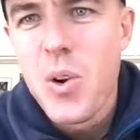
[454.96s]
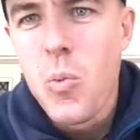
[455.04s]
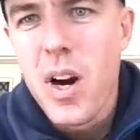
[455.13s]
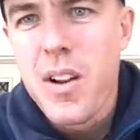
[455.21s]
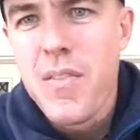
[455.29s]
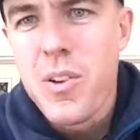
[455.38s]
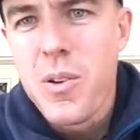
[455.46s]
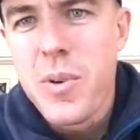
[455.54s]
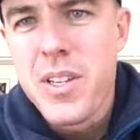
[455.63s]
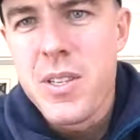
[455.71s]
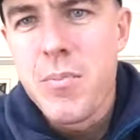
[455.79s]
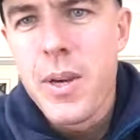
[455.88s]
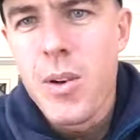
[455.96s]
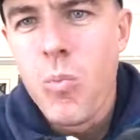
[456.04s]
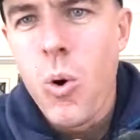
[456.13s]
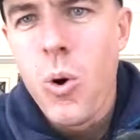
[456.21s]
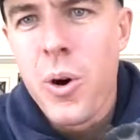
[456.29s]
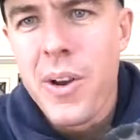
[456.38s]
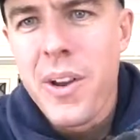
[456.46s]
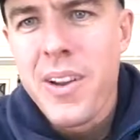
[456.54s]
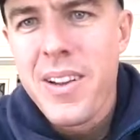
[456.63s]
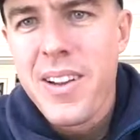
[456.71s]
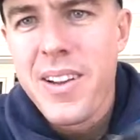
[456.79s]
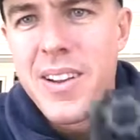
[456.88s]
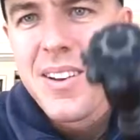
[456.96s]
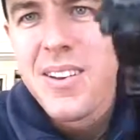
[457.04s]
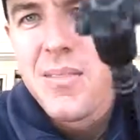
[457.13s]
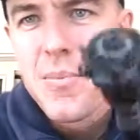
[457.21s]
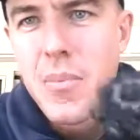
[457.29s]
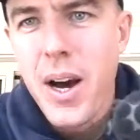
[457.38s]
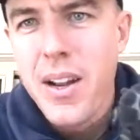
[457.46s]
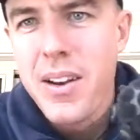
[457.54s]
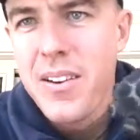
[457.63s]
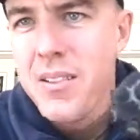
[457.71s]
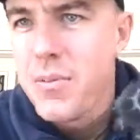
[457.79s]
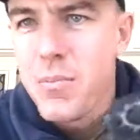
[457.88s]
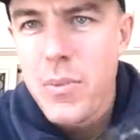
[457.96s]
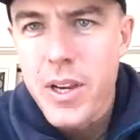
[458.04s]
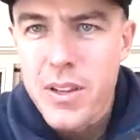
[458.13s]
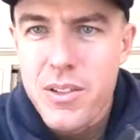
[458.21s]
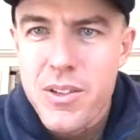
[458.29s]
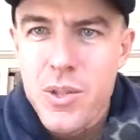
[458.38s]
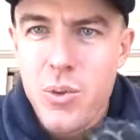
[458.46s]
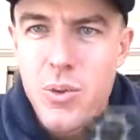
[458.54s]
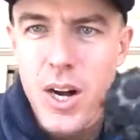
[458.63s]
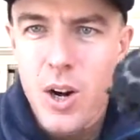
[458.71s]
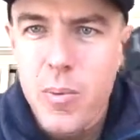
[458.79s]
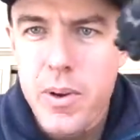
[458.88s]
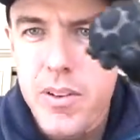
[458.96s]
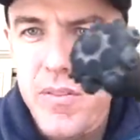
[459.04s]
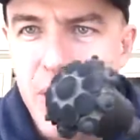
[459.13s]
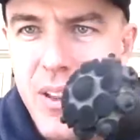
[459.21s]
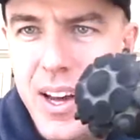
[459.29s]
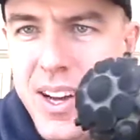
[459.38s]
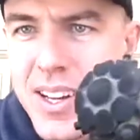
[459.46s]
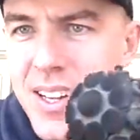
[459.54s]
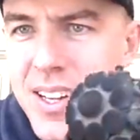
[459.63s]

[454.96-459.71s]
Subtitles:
one of them is a bit worn, but it can still go a bit further.